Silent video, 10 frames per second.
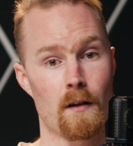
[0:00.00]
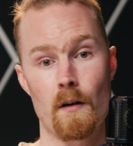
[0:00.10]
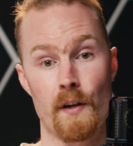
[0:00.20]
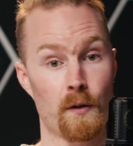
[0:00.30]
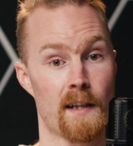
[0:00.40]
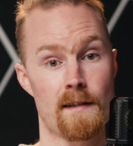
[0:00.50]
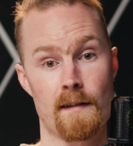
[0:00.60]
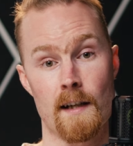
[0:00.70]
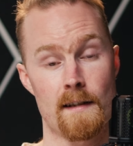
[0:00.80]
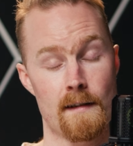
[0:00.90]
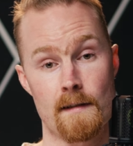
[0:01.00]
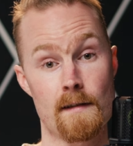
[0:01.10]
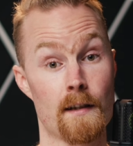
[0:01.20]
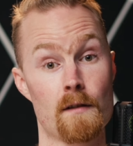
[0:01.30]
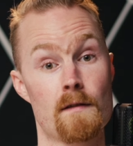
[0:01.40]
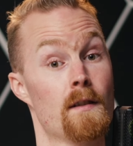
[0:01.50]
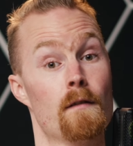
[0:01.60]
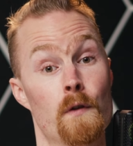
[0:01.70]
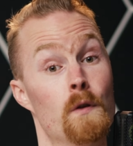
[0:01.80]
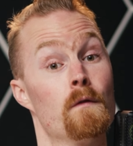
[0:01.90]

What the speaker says: all the crazy nonsense that goes into phone